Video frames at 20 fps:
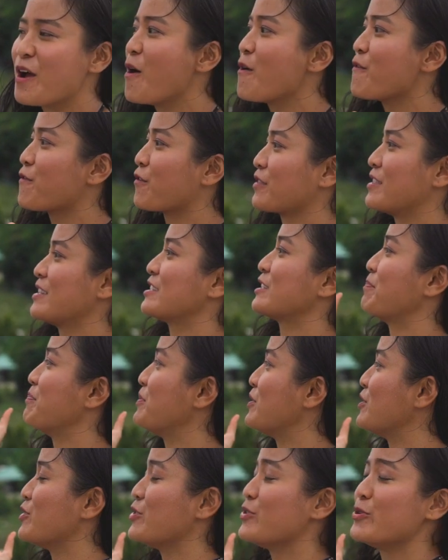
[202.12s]
for this
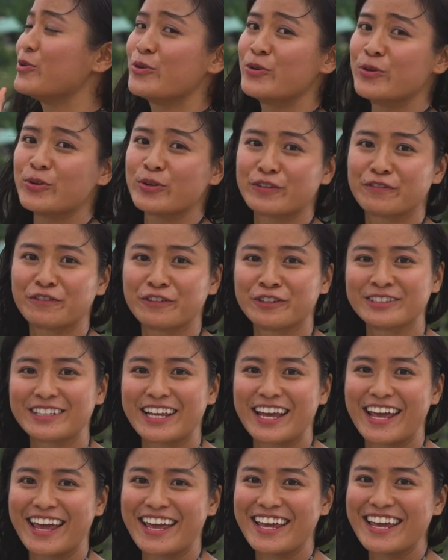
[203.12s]
beautiful
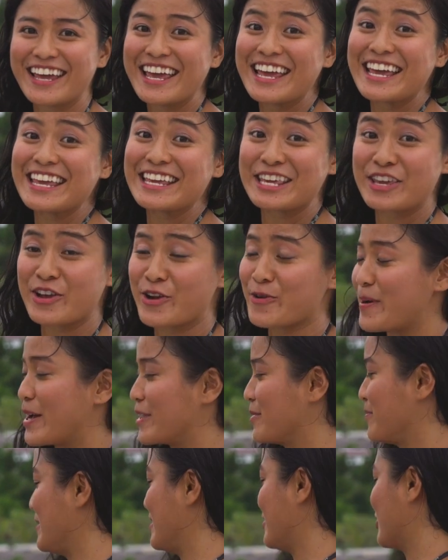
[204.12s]
day here by
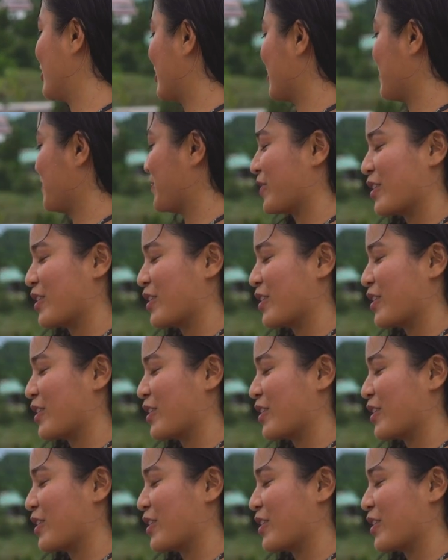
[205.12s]
the beach.